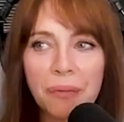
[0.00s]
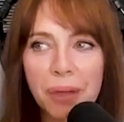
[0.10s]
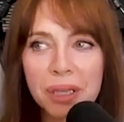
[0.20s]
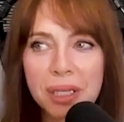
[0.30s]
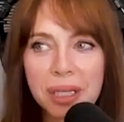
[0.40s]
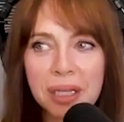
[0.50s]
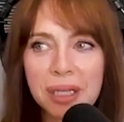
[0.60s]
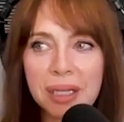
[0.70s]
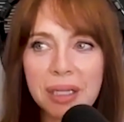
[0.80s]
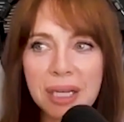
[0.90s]
But
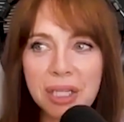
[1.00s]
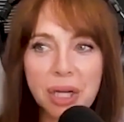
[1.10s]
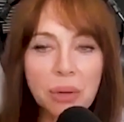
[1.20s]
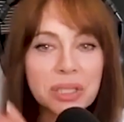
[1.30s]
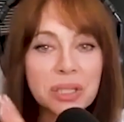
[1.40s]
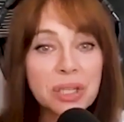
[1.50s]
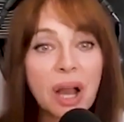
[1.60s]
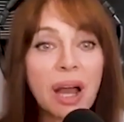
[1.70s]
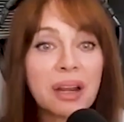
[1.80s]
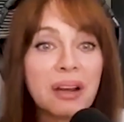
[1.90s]
they show us a
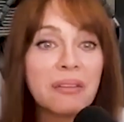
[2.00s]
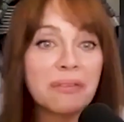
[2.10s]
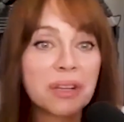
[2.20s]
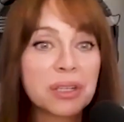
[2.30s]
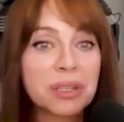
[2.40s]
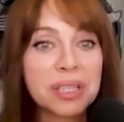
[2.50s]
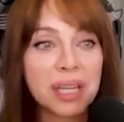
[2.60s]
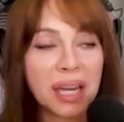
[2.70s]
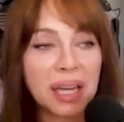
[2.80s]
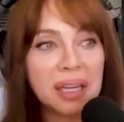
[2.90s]
shot of Richard
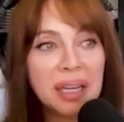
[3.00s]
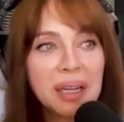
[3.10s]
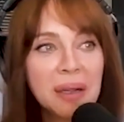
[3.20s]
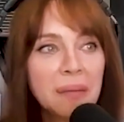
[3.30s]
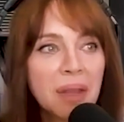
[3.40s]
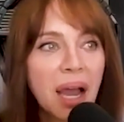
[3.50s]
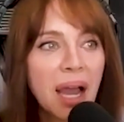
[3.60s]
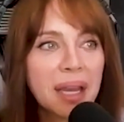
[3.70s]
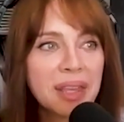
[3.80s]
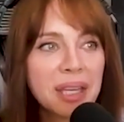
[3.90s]
saying,
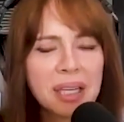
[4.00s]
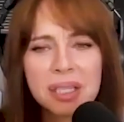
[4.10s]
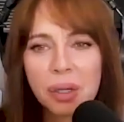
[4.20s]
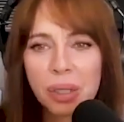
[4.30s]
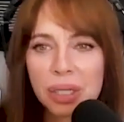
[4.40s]
I think it's so